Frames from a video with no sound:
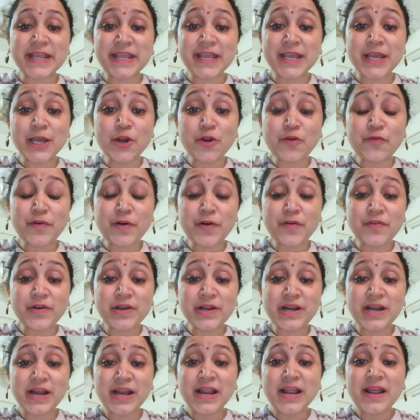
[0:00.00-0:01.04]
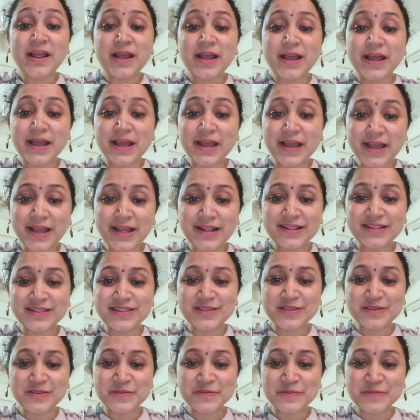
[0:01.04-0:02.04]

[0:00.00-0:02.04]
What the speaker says: care of our health.